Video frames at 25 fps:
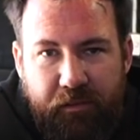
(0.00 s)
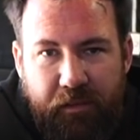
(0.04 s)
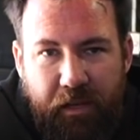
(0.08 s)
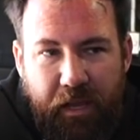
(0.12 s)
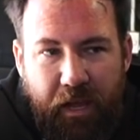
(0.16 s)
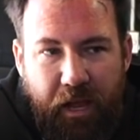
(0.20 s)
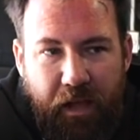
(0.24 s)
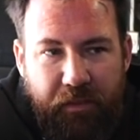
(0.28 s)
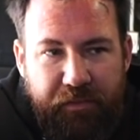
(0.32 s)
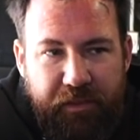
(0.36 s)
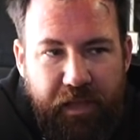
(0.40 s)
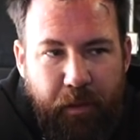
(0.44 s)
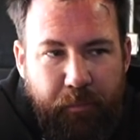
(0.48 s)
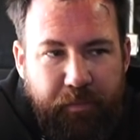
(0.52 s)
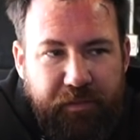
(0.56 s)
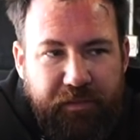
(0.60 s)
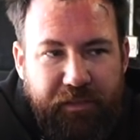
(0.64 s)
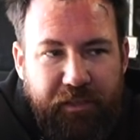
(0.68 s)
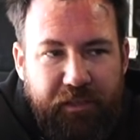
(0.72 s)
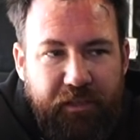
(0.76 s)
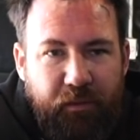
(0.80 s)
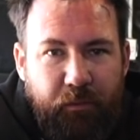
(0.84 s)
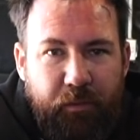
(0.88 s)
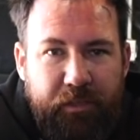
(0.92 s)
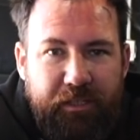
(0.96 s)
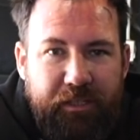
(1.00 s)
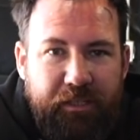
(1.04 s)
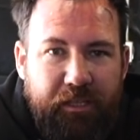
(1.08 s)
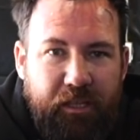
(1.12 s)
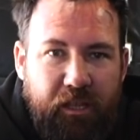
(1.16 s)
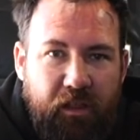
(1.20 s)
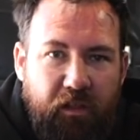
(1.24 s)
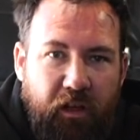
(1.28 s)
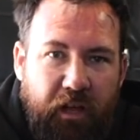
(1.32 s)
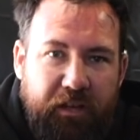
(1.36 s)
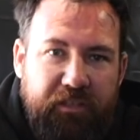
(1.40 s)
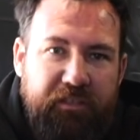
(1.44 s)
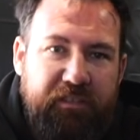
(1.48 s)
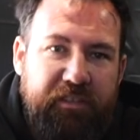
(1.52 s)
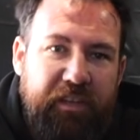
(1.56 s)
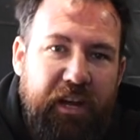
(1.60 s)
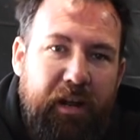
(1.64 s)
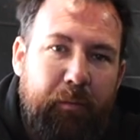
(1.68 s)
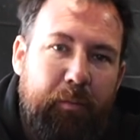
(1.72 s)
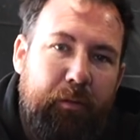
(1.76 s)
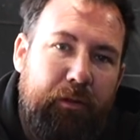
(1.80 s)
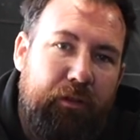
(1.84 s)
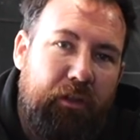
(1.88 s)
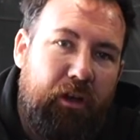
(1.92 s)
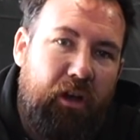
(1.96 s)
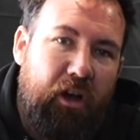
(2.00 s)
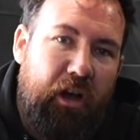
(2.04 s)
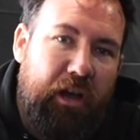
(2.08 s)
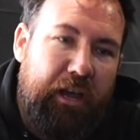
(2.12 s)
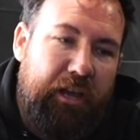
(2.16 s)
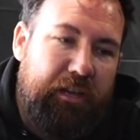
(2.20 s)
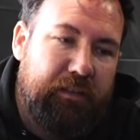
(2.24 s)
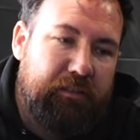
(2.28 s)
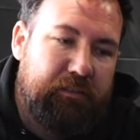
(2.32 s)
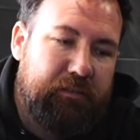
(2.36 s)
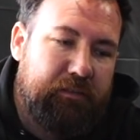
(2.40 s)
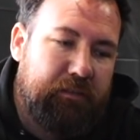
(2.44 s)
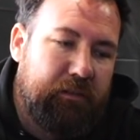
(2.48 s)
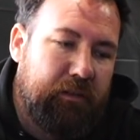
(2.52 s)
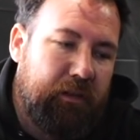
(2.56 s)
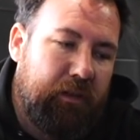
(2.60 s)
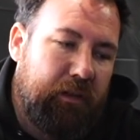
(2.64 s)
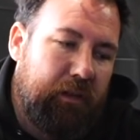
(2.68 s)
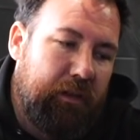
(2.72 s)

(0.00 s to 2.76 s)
the episode that we did the clutch setup on the IS,